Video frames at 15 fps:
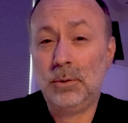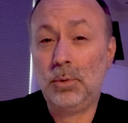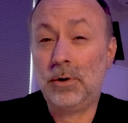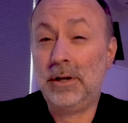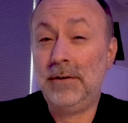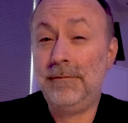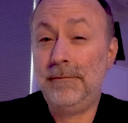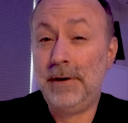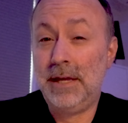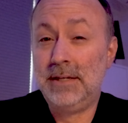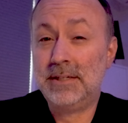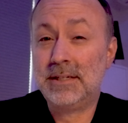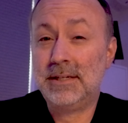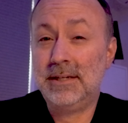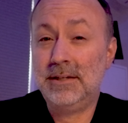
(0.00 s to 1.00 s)
or an
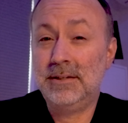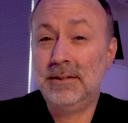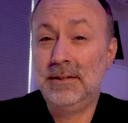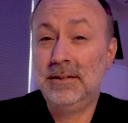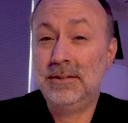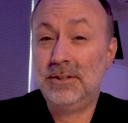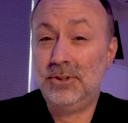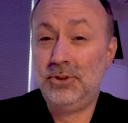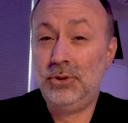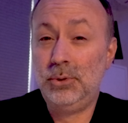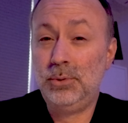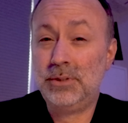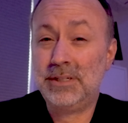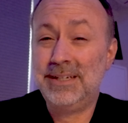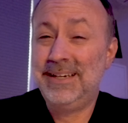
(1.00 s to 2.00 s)
event to
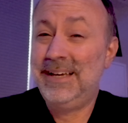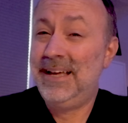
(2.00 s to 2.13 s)
shoot,